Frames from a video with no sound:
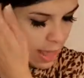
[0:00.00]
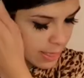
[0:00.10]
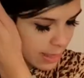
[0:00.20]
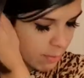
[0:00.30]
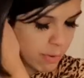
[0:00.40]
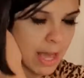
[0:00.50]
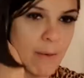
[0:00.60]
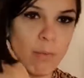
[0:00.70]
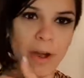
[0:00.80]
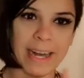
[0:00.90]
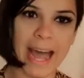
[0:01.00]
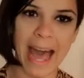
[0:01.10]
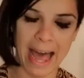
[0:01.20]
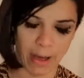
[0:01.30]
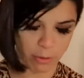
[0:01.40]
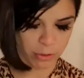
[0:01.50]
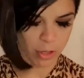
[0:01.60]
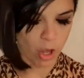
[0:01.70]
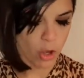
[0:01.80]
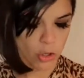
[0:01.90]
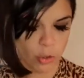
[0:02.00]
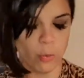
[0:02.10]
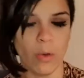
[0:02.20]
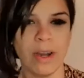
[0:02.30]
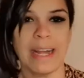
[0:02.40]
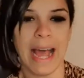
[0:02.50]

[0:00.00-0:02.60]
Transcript: Then we have work out. You work